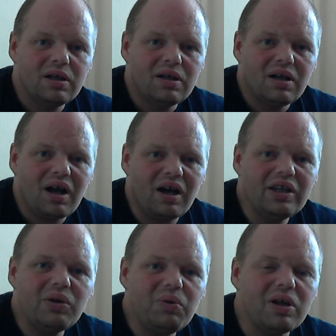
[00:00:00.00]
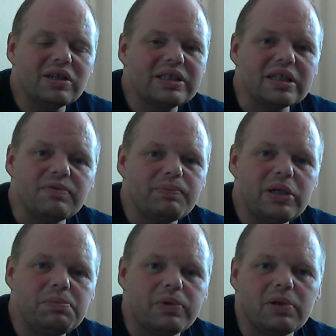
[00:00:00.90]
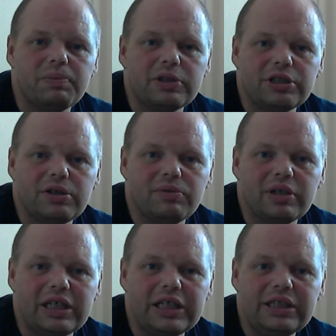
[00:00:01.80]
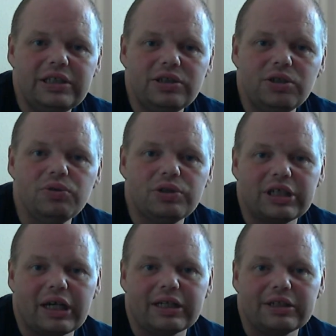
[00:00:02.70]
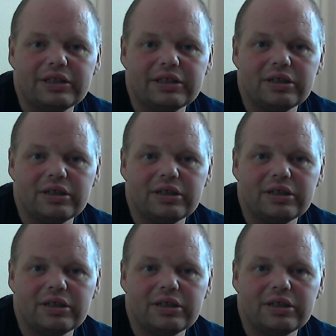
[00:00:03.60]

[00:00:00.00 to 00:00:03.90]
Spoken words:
I do like to give people the opportunity to change, so